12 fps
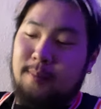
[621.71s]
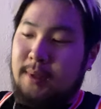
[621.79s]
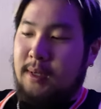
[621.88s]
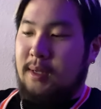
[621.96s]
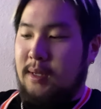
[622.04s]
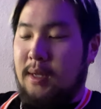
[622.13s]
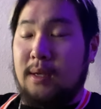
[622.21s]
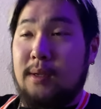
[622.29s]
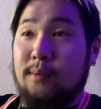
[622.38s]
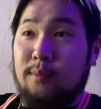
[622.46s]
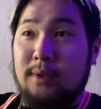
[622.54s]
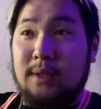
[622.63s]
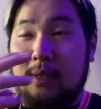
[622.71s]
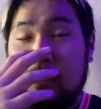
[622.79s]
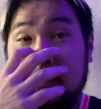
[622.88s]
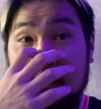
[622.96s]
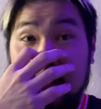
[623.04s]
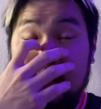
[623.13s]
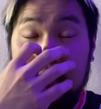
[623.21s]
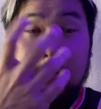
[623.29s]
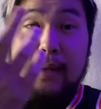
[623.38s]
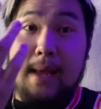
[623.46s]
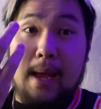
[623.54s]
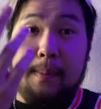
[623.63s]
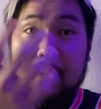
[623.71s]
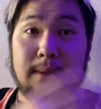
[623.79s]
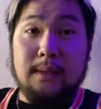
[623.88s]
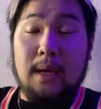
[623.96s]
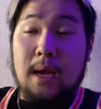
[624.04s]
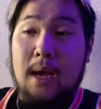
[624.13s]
bit and we're just gonna just see what happens.